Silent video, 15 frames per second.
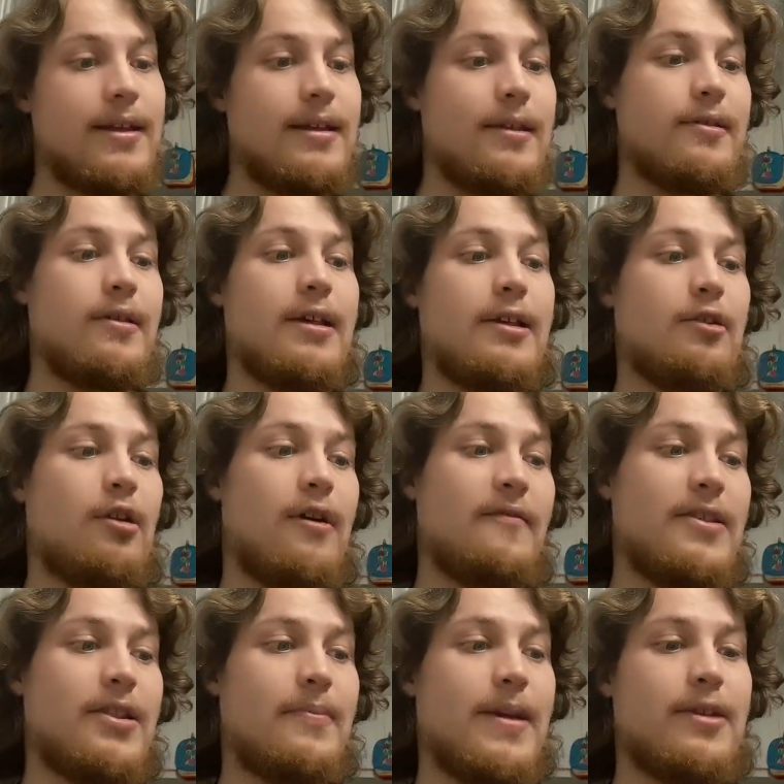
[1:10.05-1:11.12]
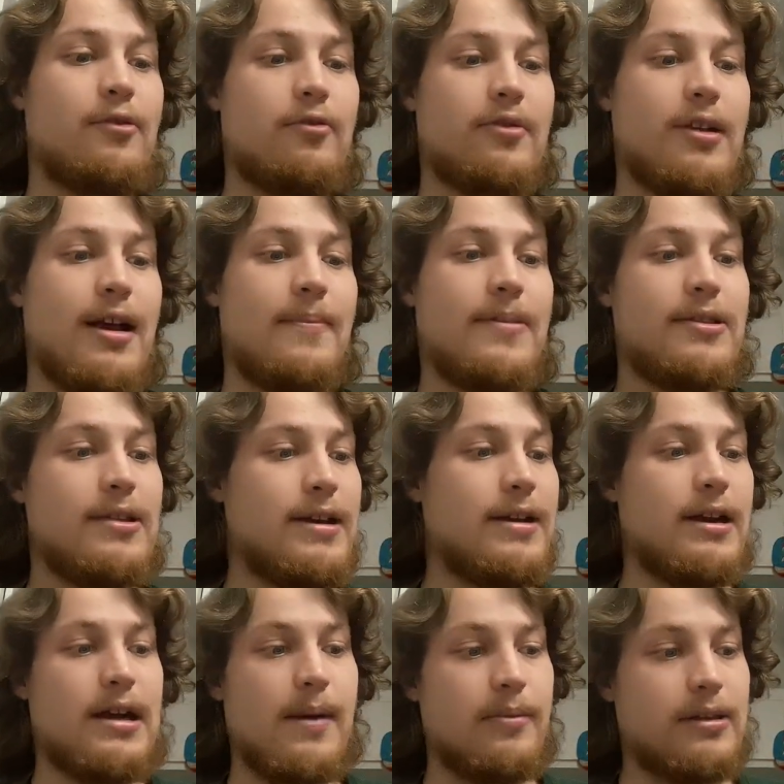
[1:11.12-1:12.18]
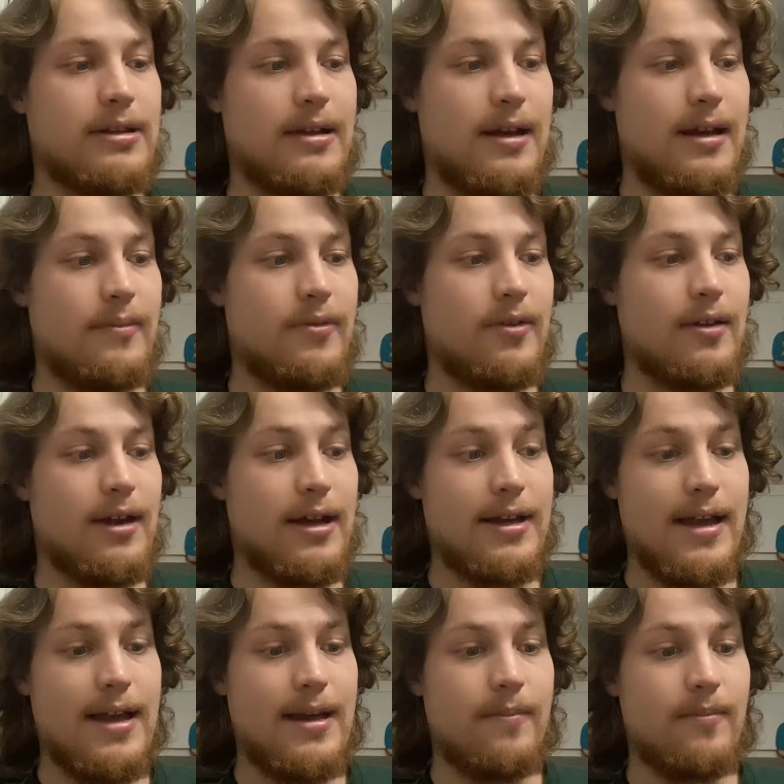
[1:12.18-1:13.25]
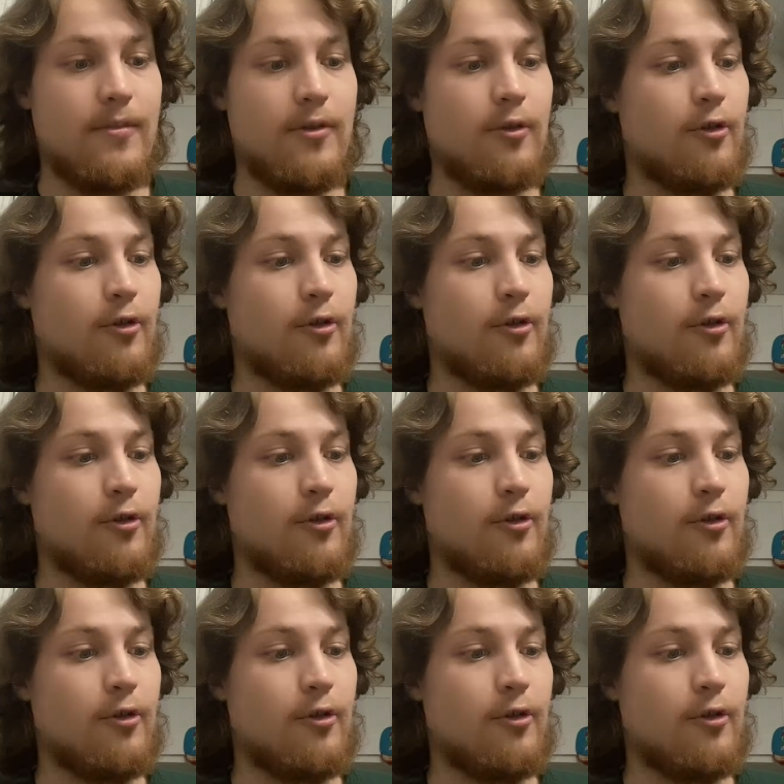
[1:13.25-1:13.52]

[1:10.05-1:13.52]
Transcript: is his offense makes you stop and think a couple of times a game